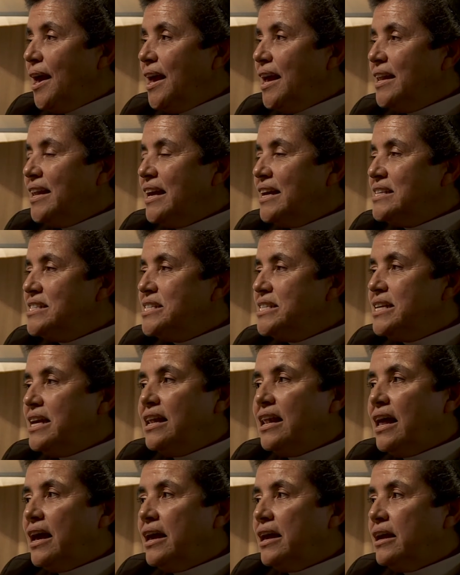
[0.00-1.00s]
And I
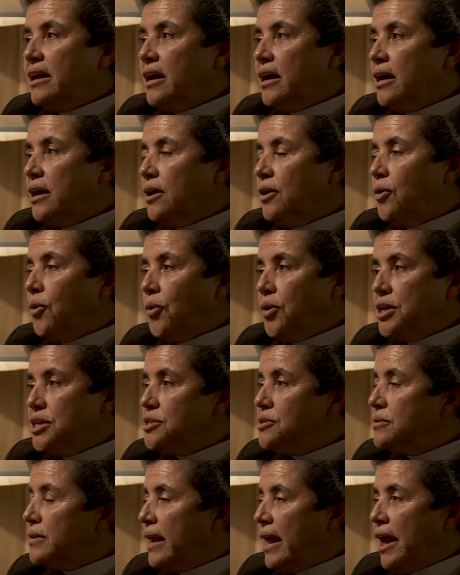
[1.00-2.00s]
didn't like going
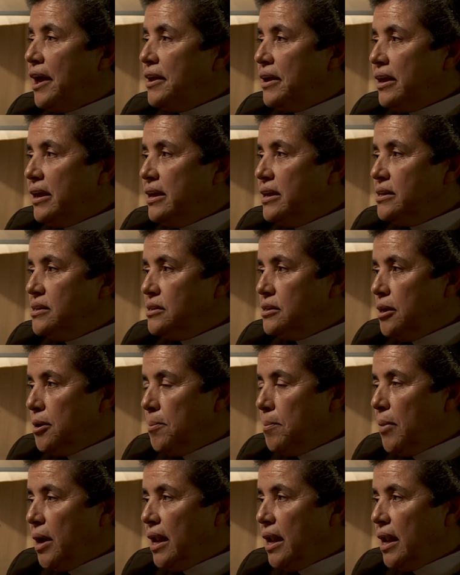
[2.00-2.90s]
to catechism,